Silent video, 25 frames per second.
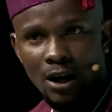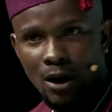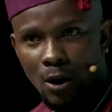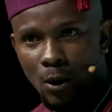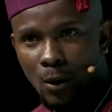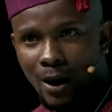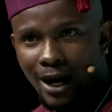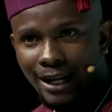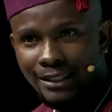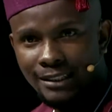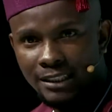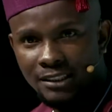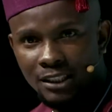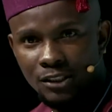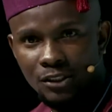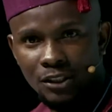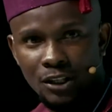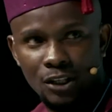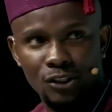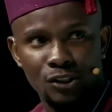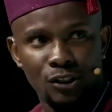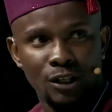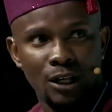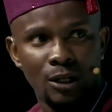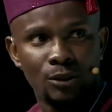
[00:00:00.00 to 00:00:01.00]
or access
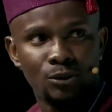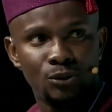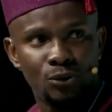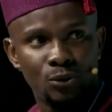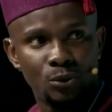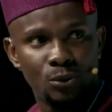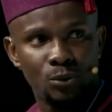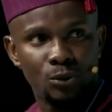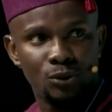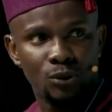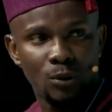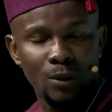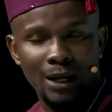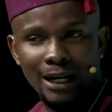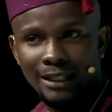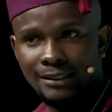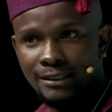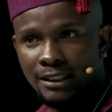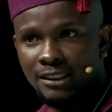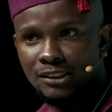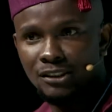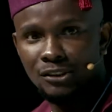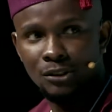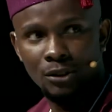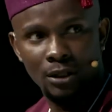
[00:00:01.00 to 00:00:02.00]
educational tools or
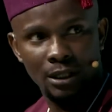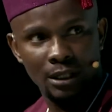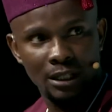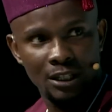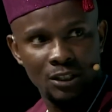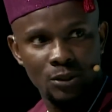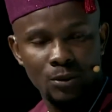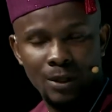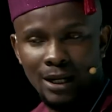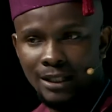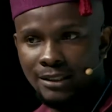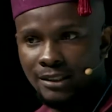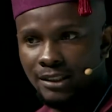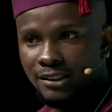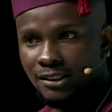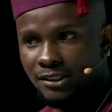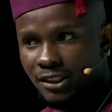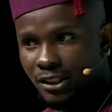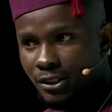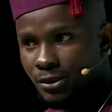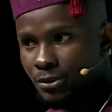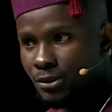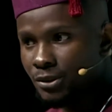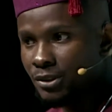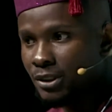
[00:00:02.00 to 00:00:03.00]
access knowledge or access
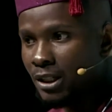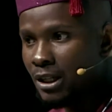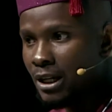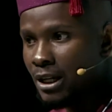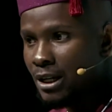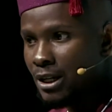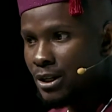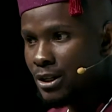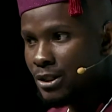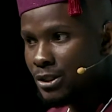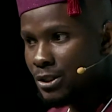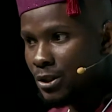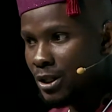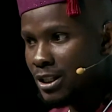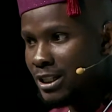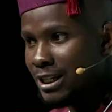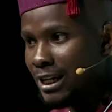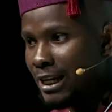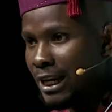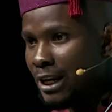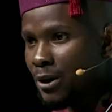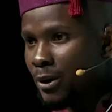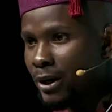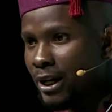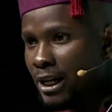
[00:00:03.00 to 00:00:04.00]
skills such that
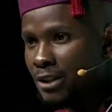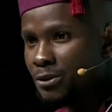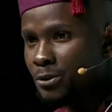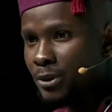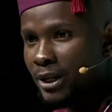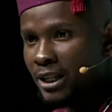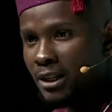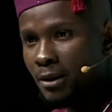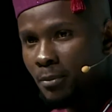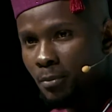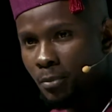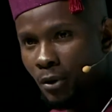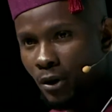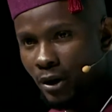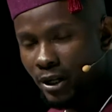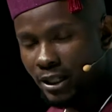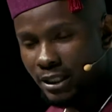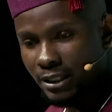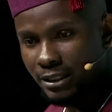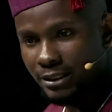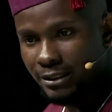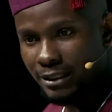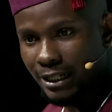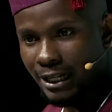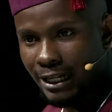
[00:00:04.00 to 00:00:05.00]
I don't get to any
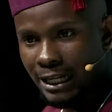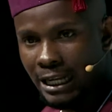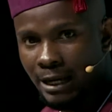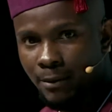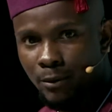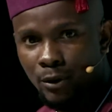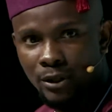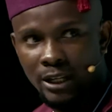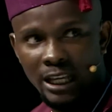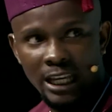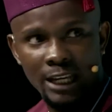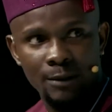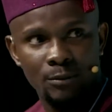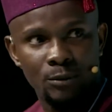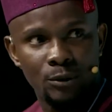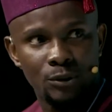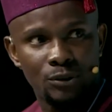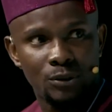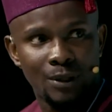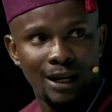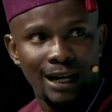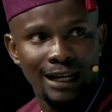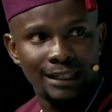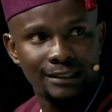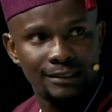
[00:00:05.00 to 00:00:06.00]
point and I'm unable
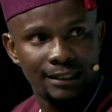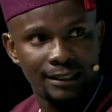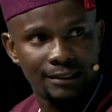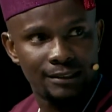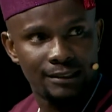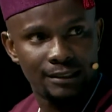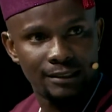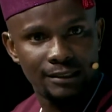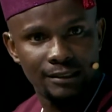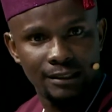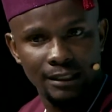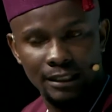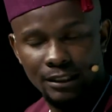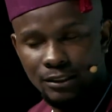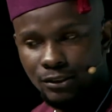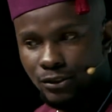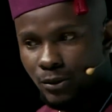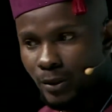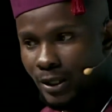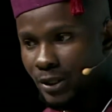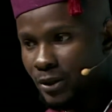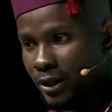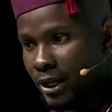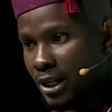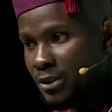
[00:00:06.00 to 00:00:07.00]
to access these things, or
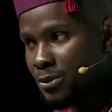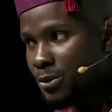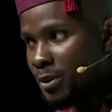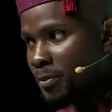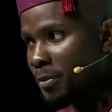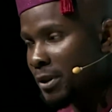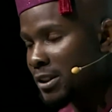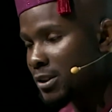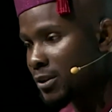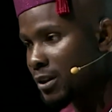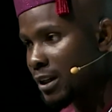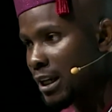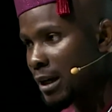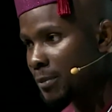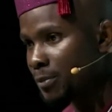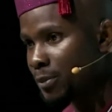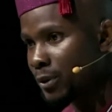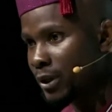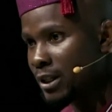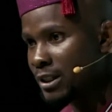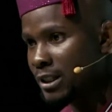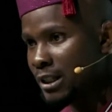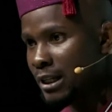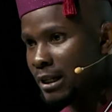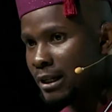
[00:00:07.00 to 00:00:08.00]
I don't get to a particular
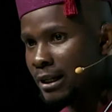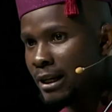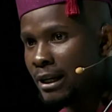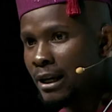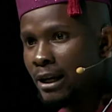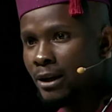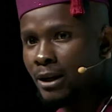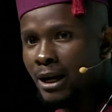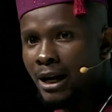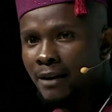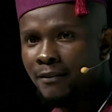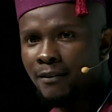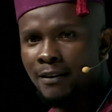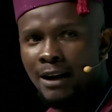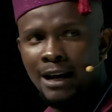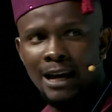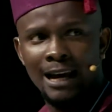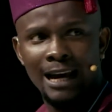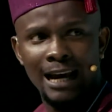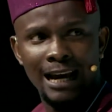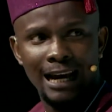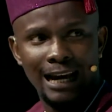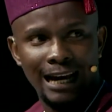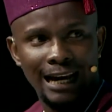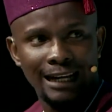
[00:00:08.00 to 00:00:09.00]
point and I don't have
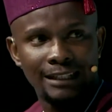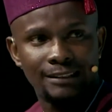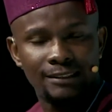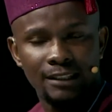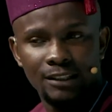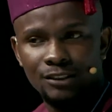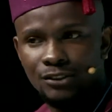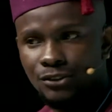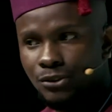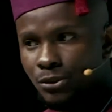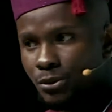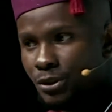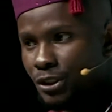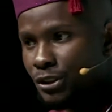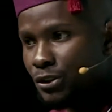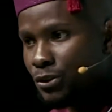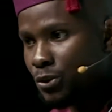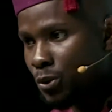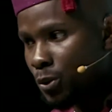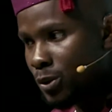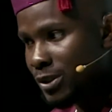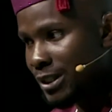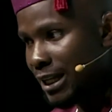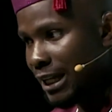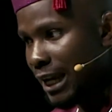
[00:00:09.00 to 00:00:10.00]
access to the
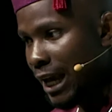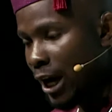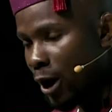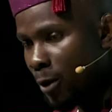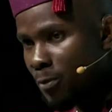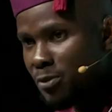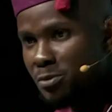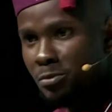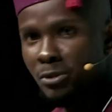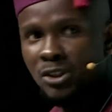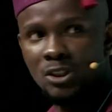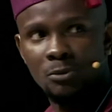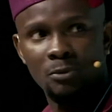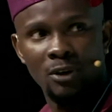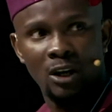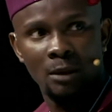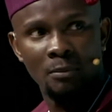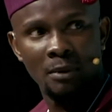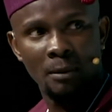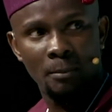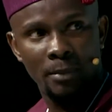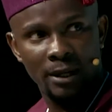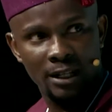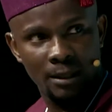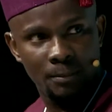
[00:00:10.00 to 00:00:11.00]
tools that helps me to become
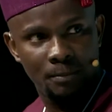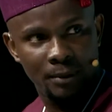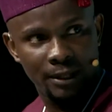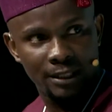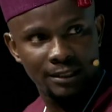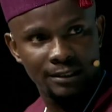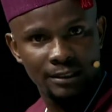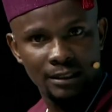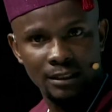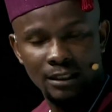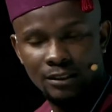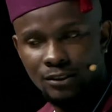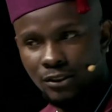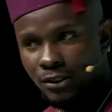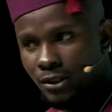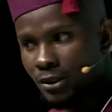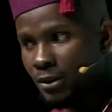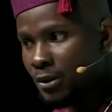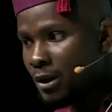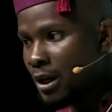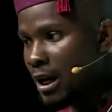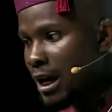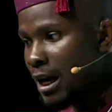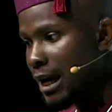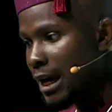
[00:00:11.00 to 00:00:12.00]
a better person. So
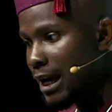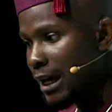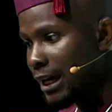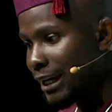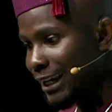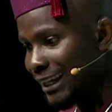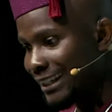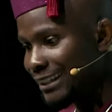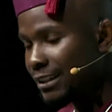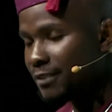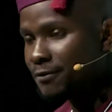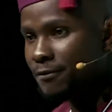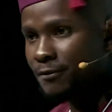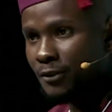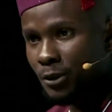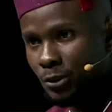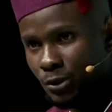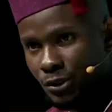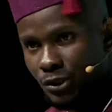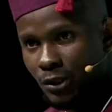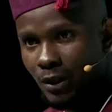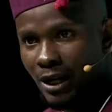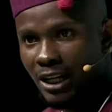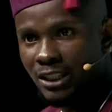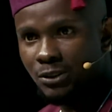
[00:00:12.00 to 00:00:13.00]
in the
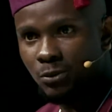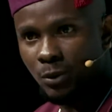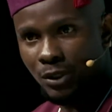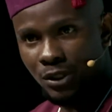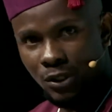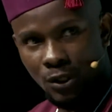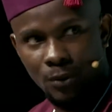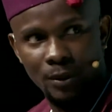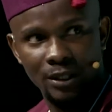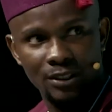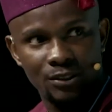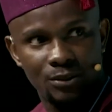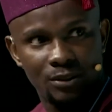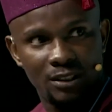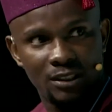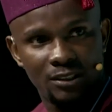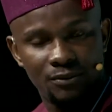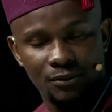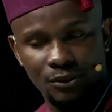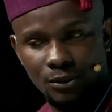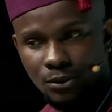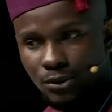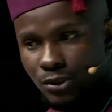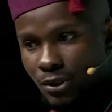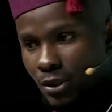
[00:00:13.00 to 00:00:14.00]
future, as we go into this
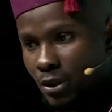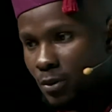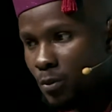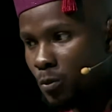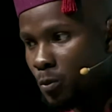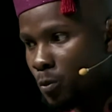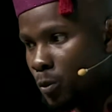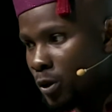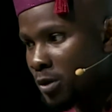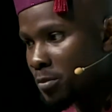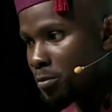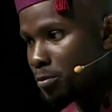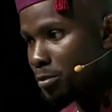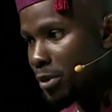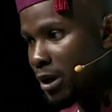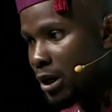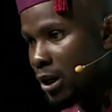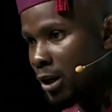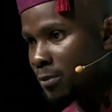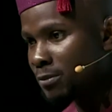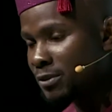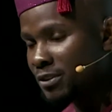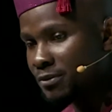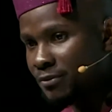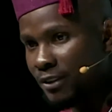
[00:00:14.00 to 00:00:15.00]
future, what
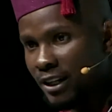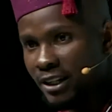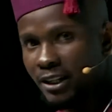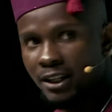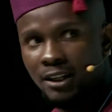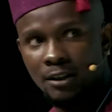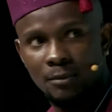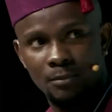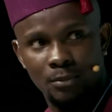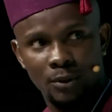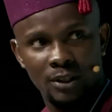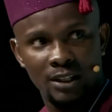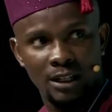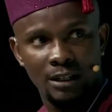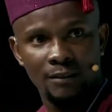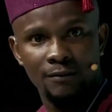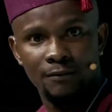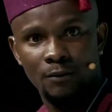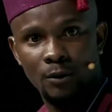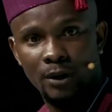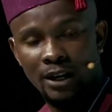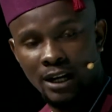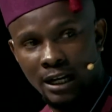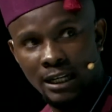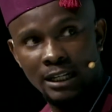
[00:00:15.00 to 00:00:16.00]
becomes very important
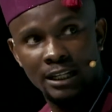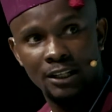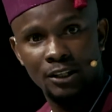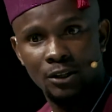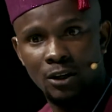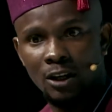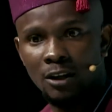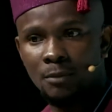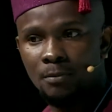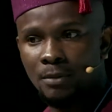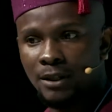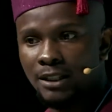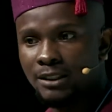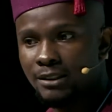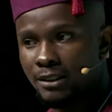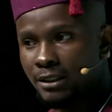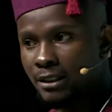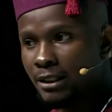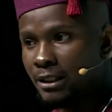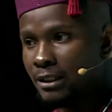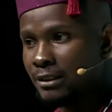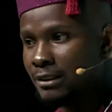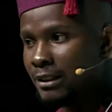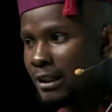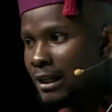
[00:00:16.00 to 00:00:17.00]
for any young person
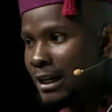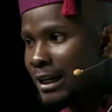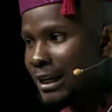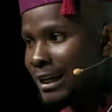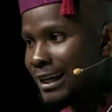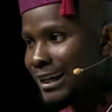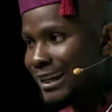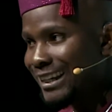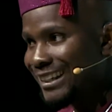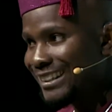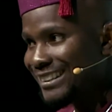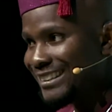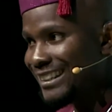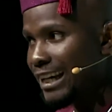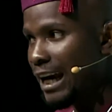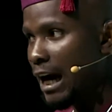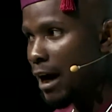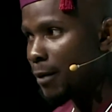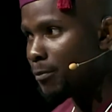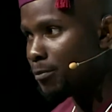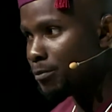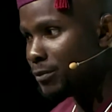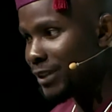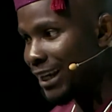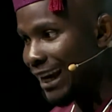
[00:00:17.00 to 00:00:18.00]
is the
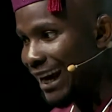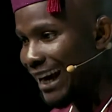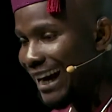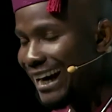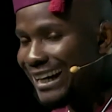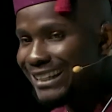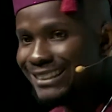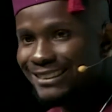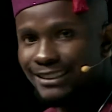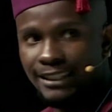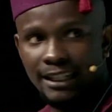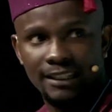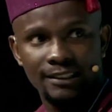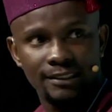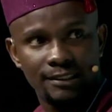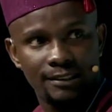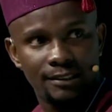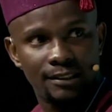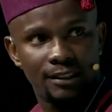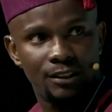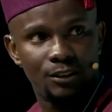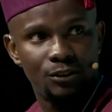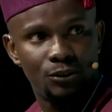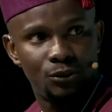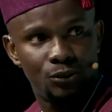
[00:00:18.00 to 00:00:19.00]

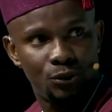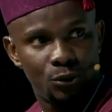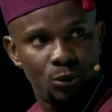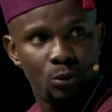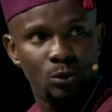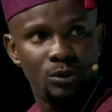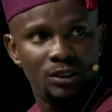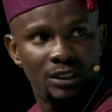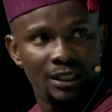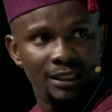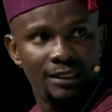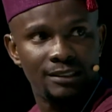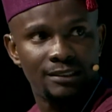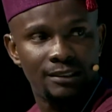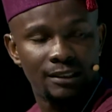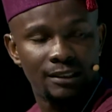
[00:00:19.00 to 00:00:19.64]
access to these